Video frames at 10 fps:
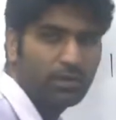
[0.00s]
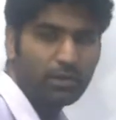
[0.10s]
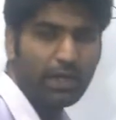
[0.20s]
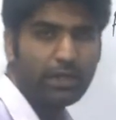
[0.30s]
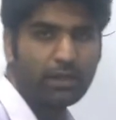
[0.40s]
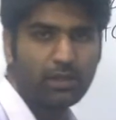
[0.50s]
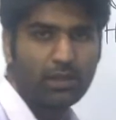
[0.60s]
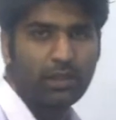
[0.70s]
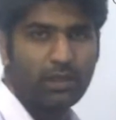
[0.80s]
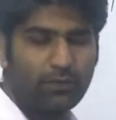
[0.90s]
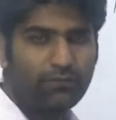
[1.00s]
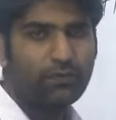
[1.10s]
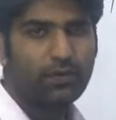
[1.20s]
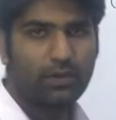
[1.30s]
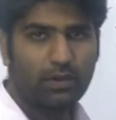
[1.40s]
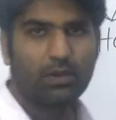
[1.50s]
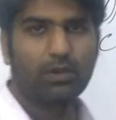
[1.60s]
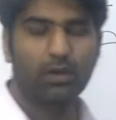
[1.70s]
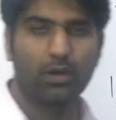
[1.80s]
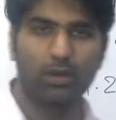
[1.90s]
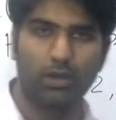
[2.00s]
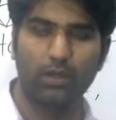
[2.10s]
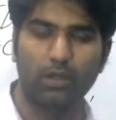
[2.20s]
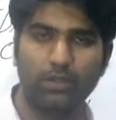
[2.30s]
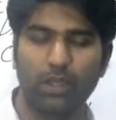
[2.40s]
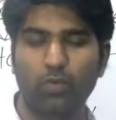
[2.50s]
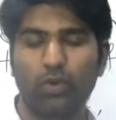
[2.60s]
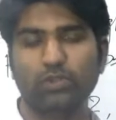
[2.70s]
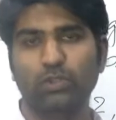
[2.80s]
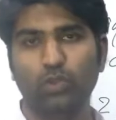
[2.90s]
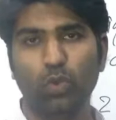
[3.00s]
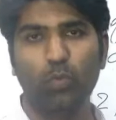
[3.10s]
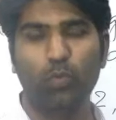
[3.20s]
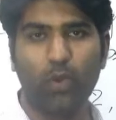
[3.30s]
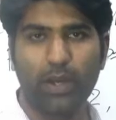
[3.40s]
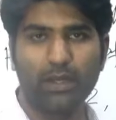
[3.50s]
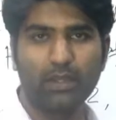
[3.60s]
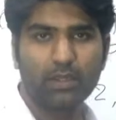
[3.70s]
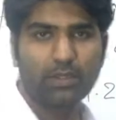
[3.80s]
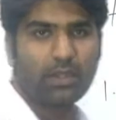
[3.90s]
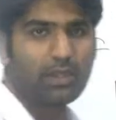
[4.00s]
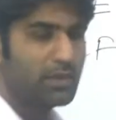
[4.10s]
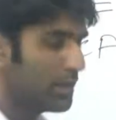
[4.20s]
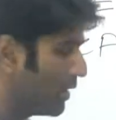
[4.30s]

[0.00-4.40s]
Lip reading: right? If there was no point, then the